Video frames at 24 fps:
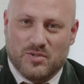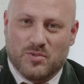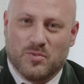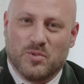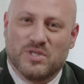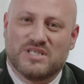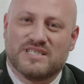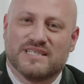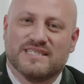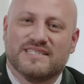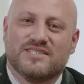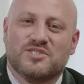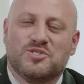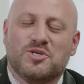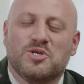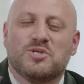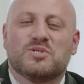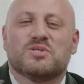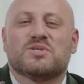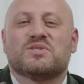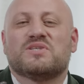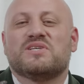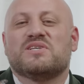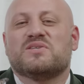which is
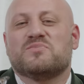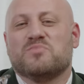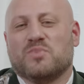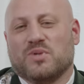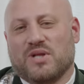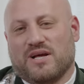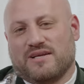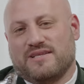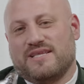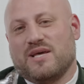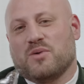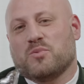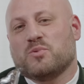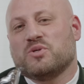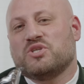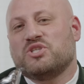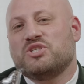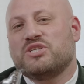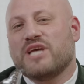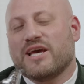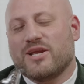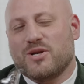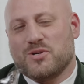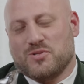Jesus' blood that was
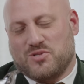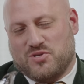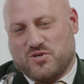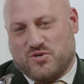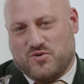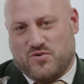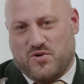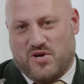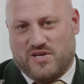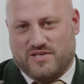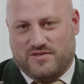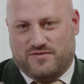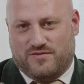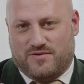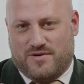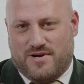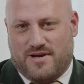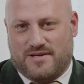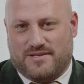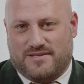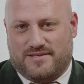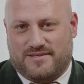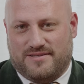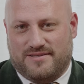shed on the cross for
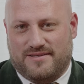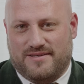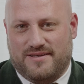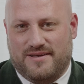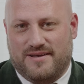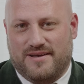us.